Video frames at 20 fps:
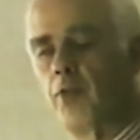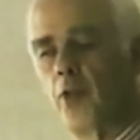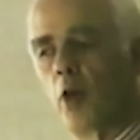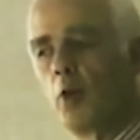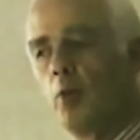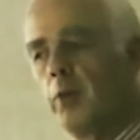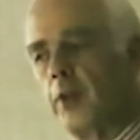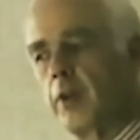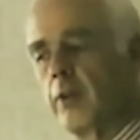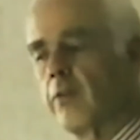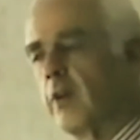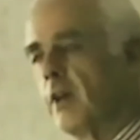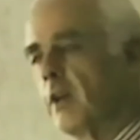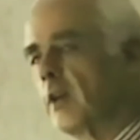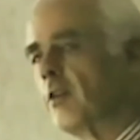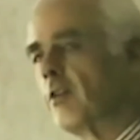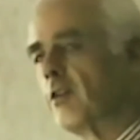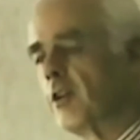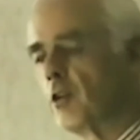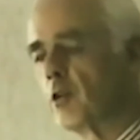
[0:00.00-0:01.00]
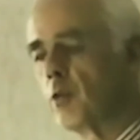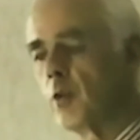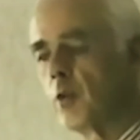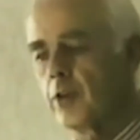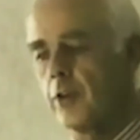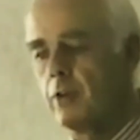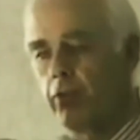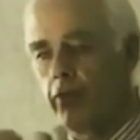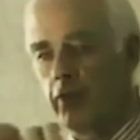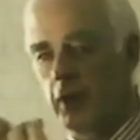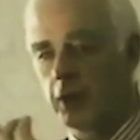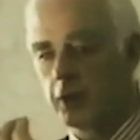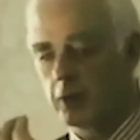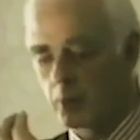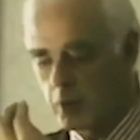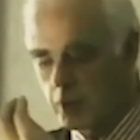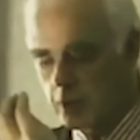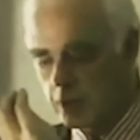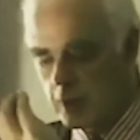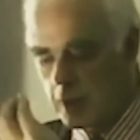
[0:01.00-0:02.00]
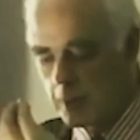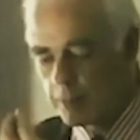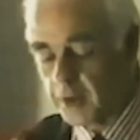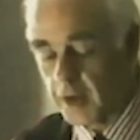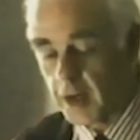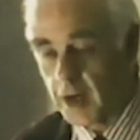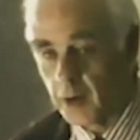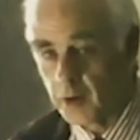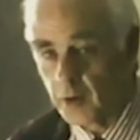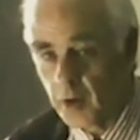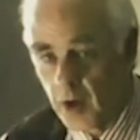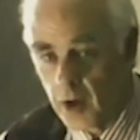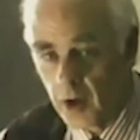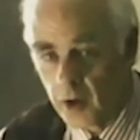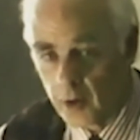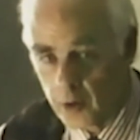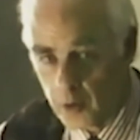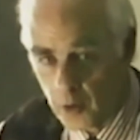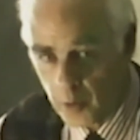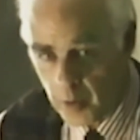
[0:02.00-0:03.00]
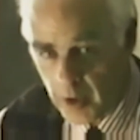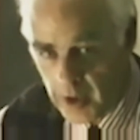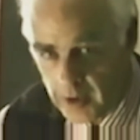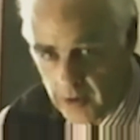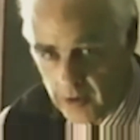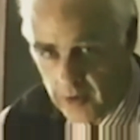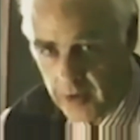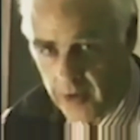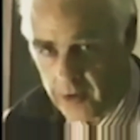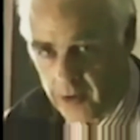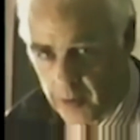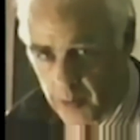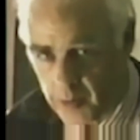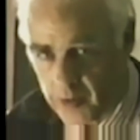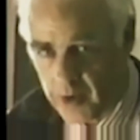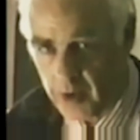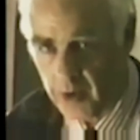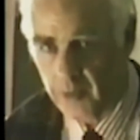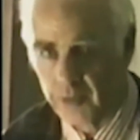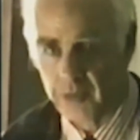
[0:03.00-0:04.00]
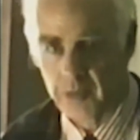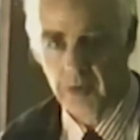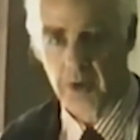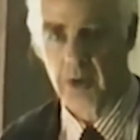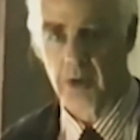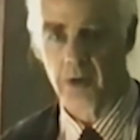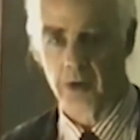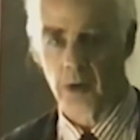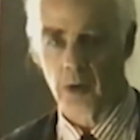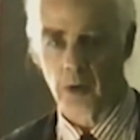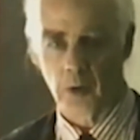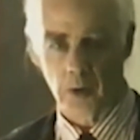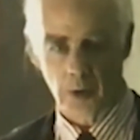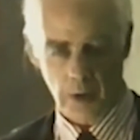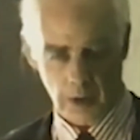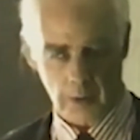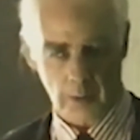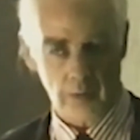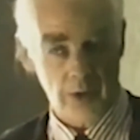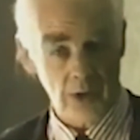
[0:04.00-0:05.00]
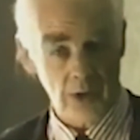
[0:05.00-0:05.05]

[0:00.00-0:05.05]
formative energies which come down to manifest themselves in, so to speak,